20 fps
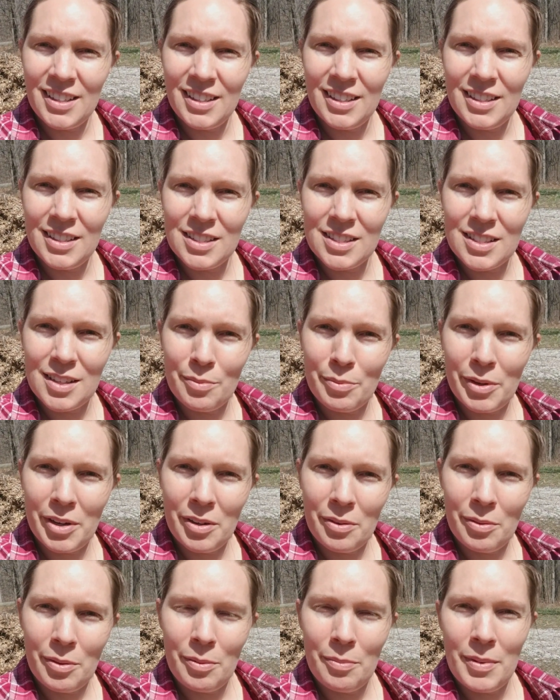He's
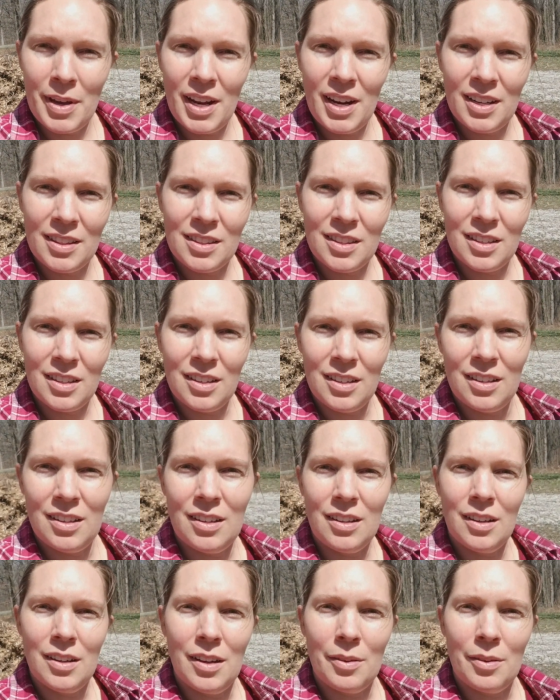somebody we met at the